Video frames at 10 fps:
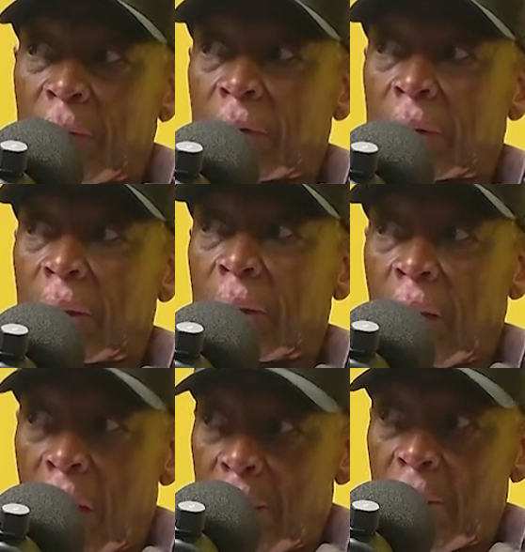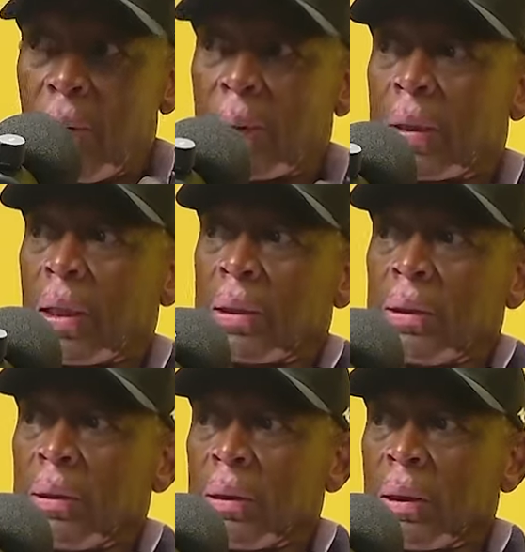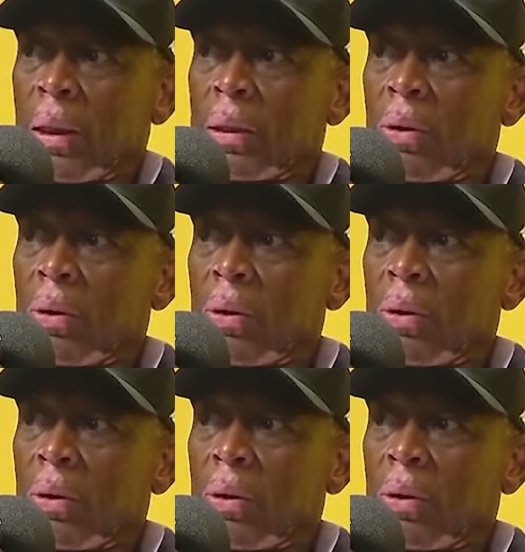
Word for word: that, right? Yeah, I know it. Eh? You